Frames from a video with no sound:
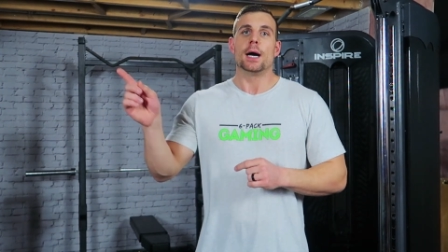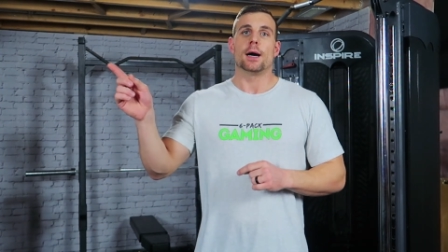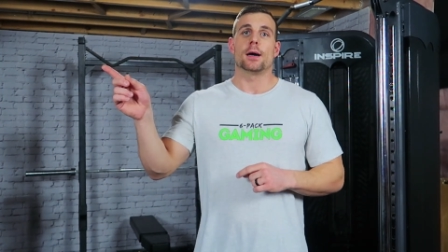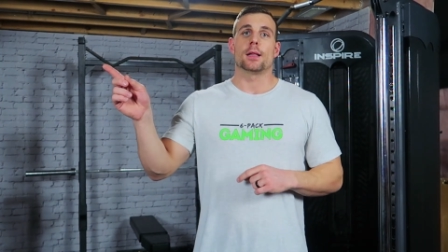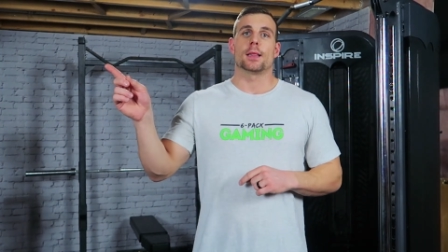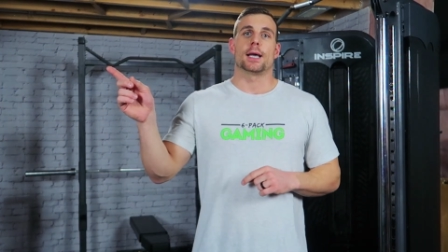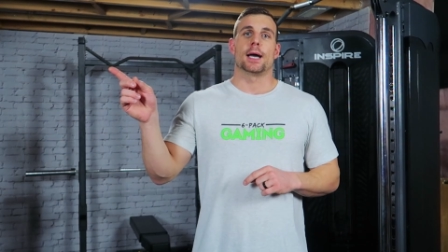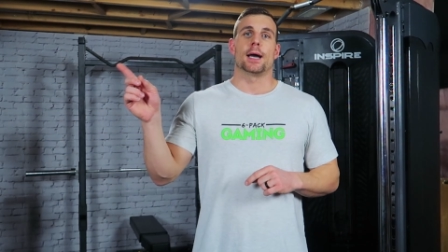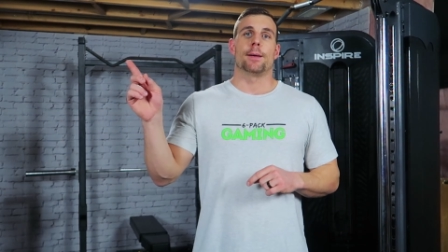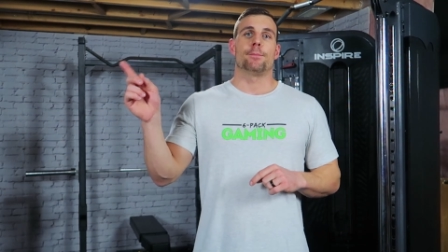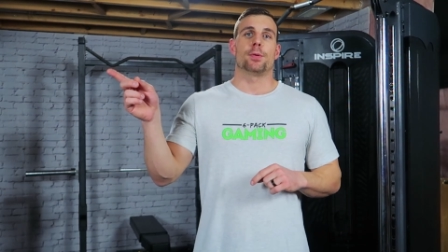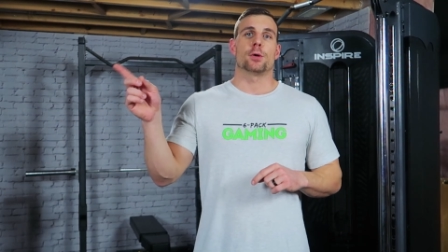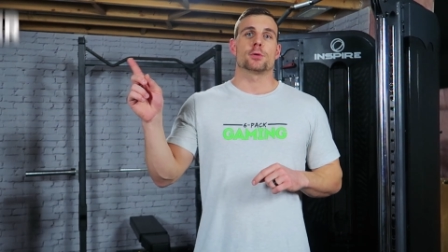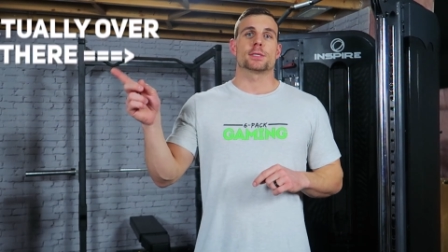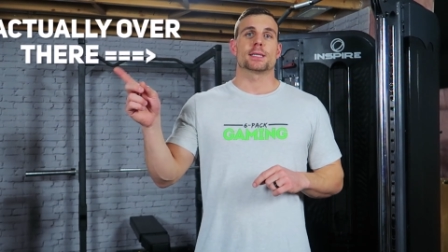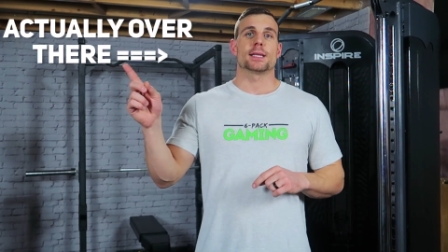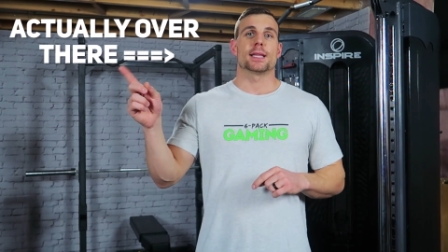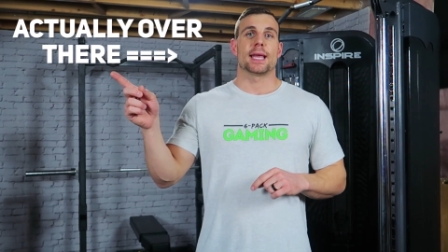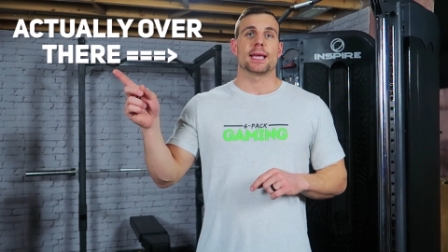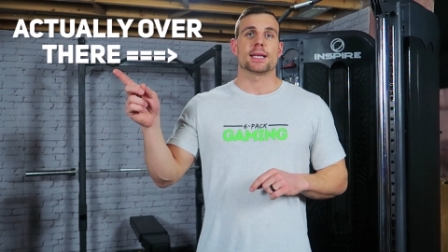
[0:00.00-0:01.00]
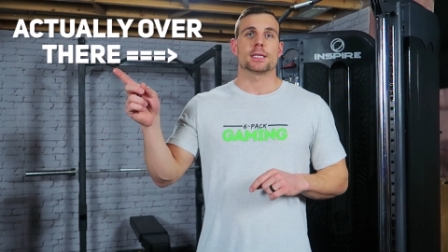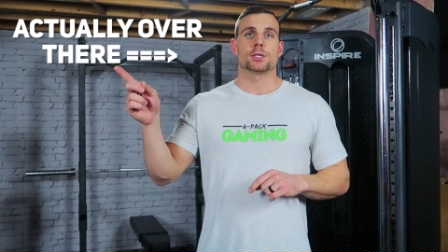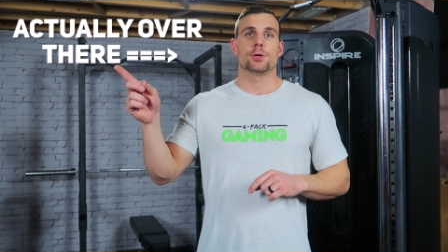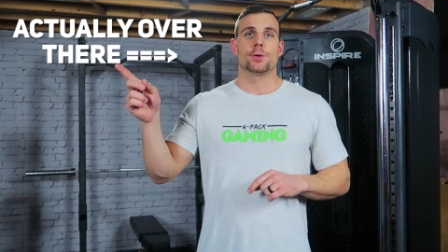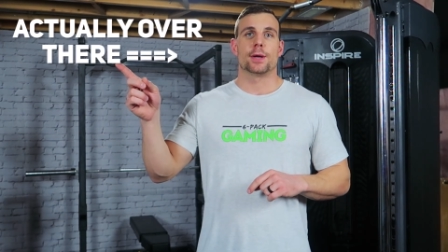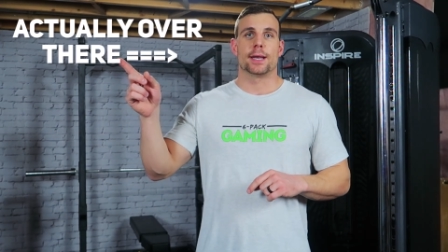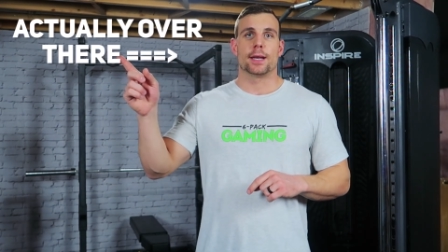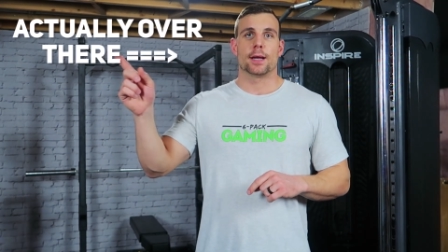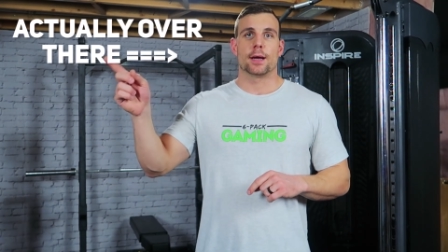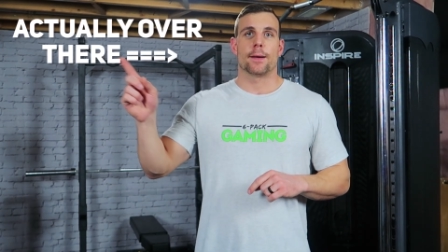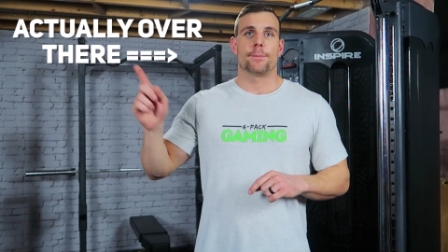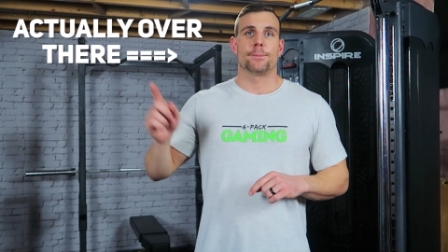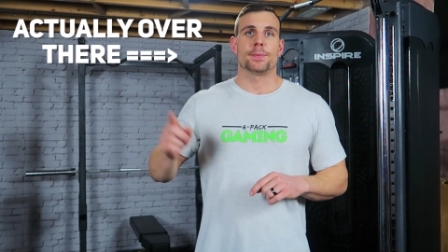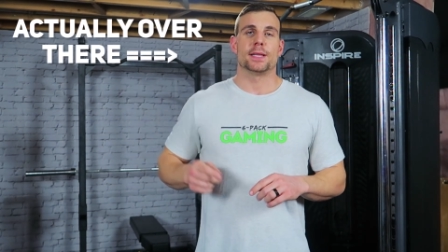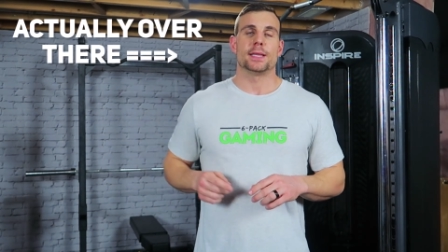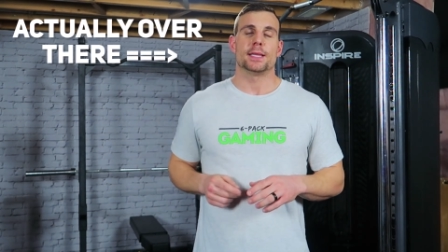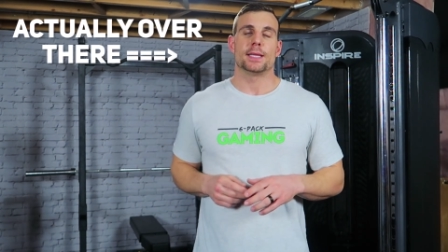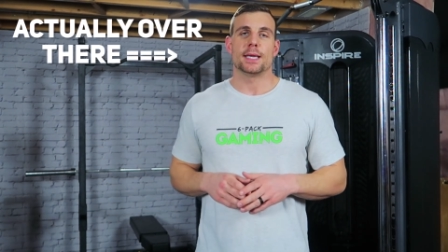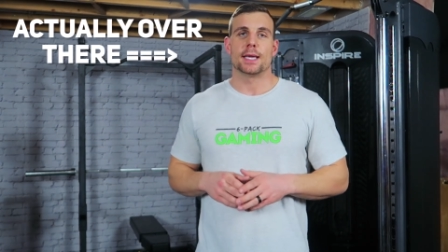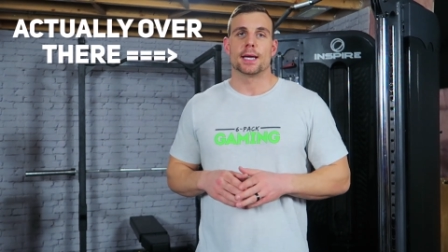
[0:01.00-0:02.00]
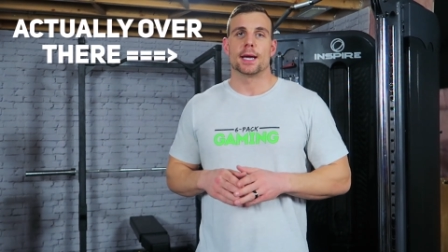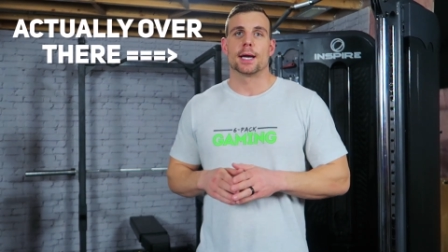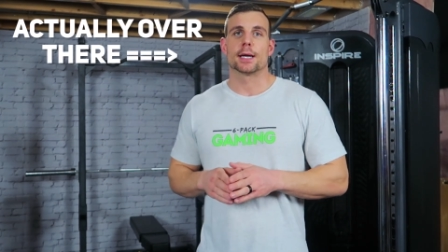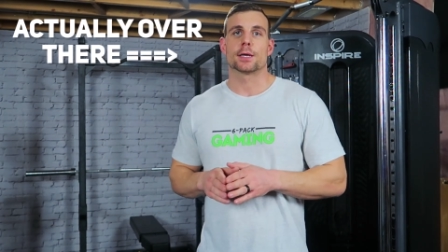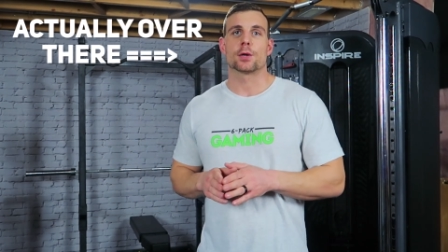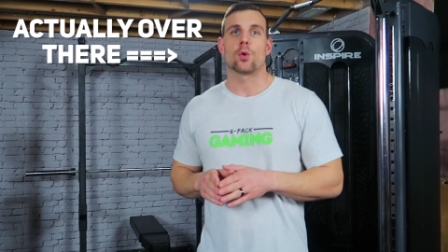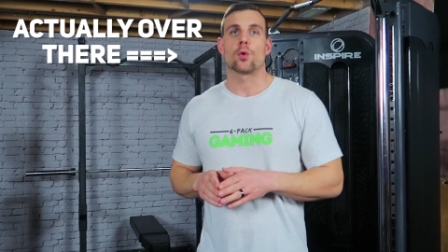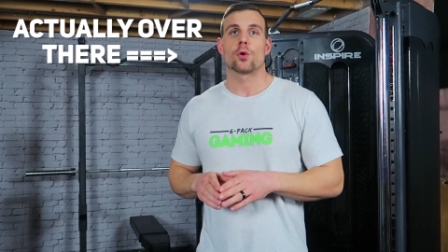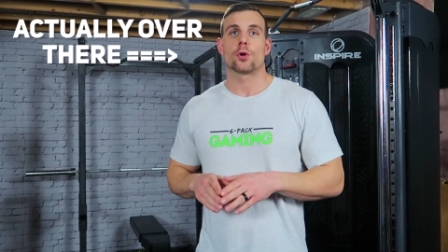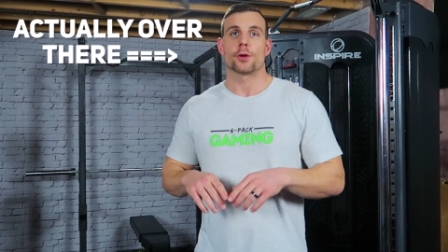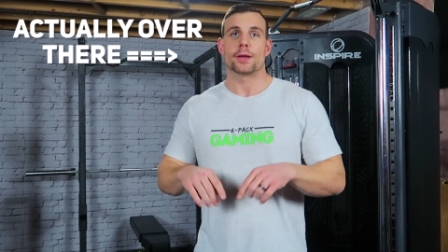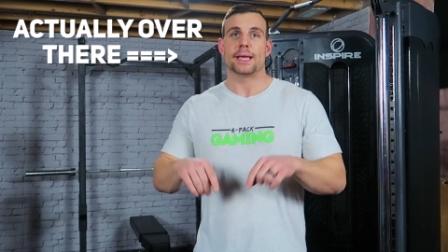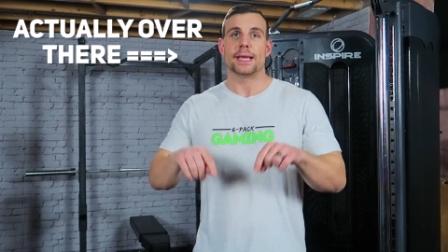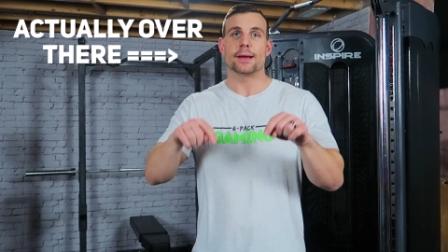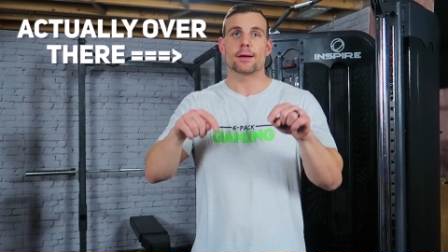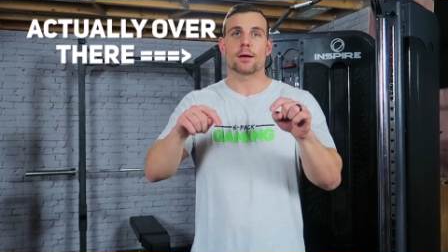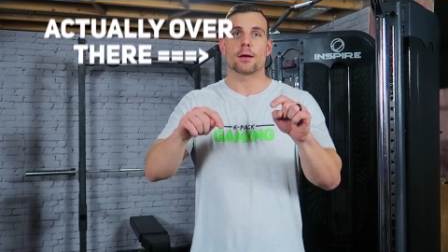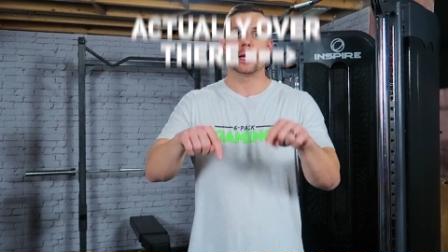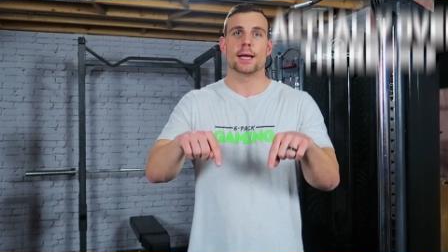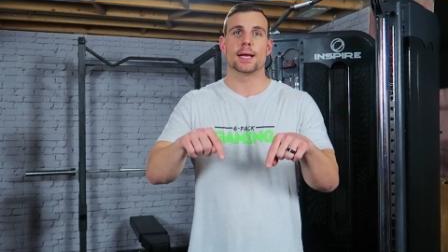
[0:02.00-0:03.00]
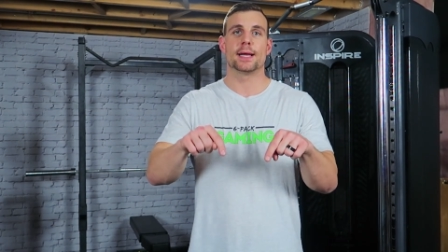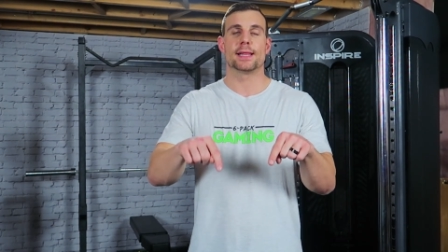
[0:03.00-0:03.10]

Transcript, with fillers: I'll post a link to it up in the corner here,